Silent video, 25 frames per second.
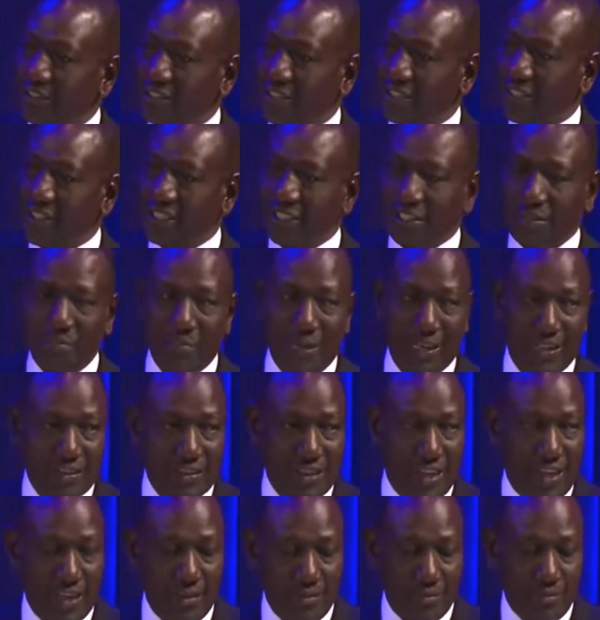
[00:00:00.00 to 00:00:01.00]
and the bad
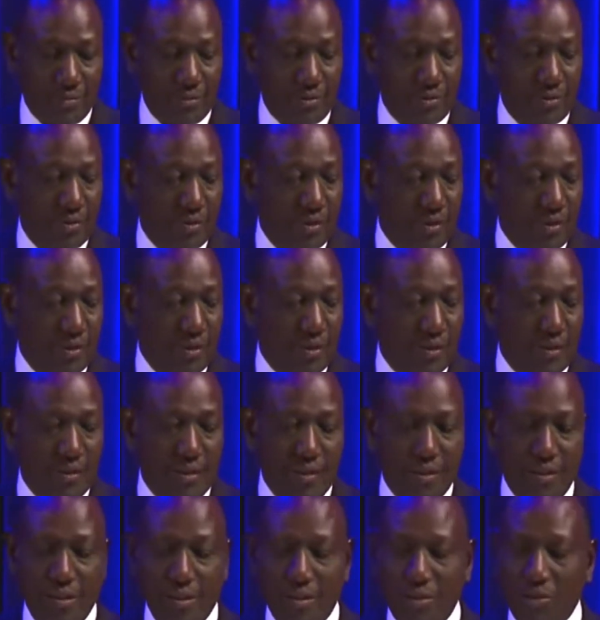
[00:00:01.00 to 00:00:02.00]
times,
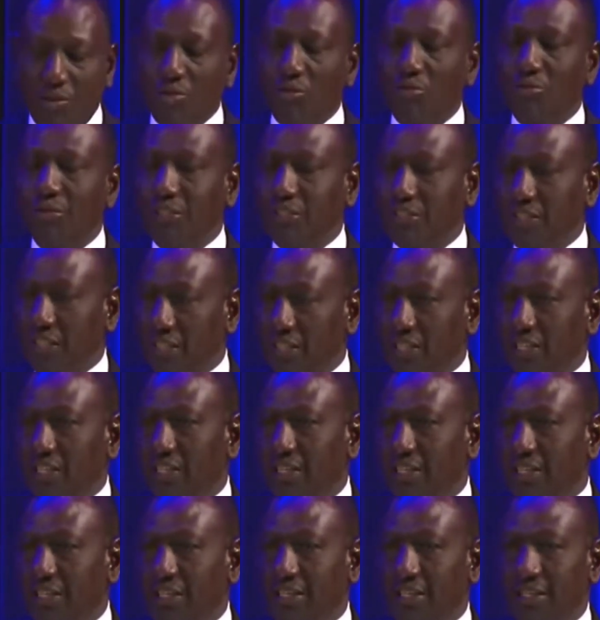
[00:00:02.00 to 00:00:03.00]
always in
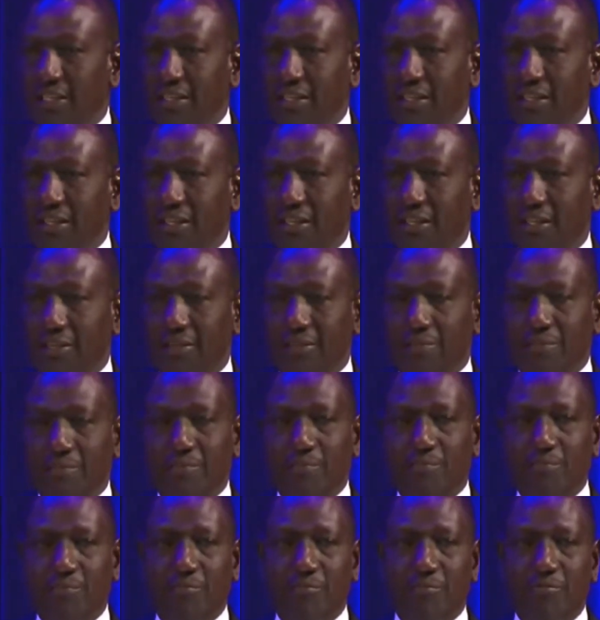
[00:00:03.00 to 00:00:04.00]
Kenya. And
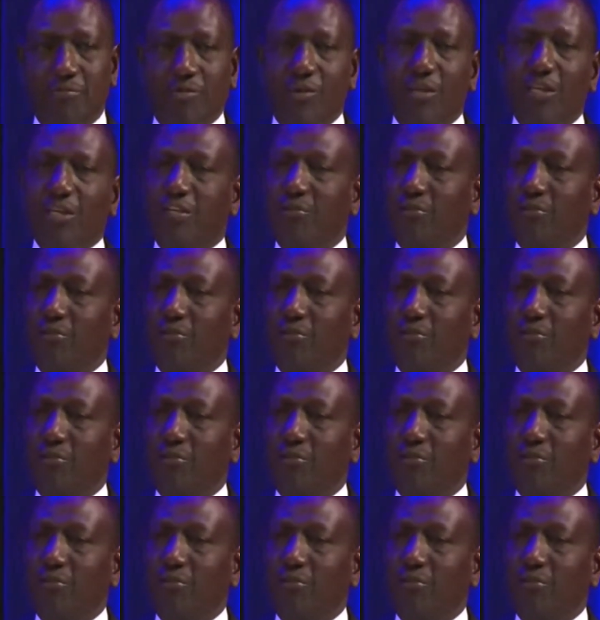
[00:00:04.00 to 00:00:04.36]
together